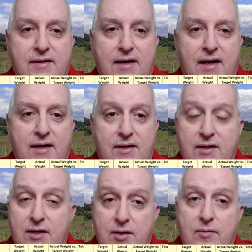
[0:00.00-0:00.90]
I
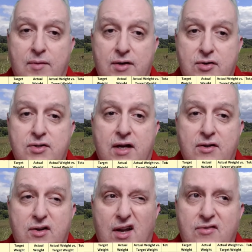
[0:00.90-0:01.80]
continue my
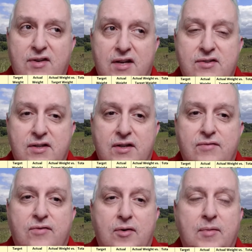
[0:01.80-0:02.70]
trajectory, I've tested this
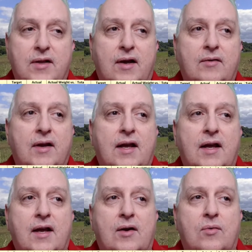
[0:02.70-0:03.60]
formula out.
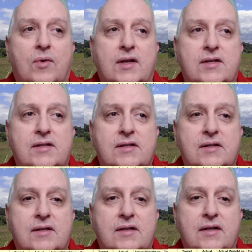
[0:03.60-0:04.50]
Once
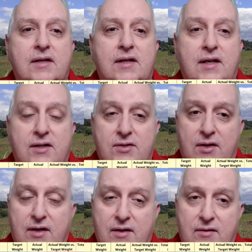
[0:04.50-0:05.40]
it gets
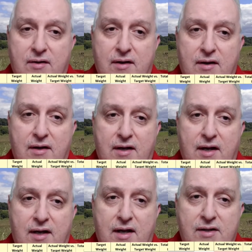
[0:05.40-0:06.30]
on a
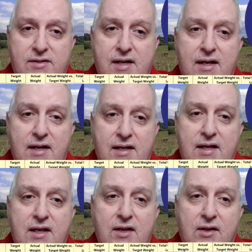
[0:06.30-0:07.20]
steady
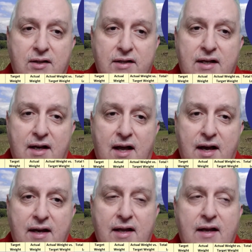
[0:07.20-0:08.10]
keel
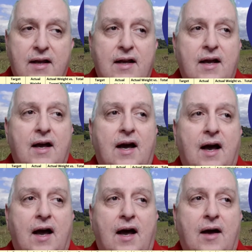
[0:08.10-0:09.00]
declining,
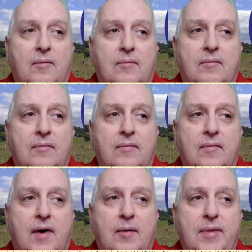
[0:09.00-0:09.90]
I'll
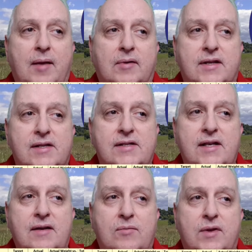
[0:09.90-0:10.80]
be able to
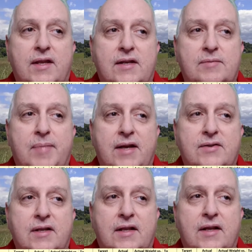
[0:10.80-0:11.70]
see when this
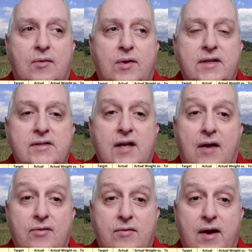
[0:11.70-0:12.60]
I want this to
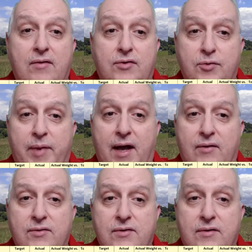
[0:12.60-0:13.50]
hover around 2
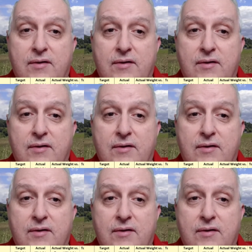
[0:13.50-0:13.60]
pounds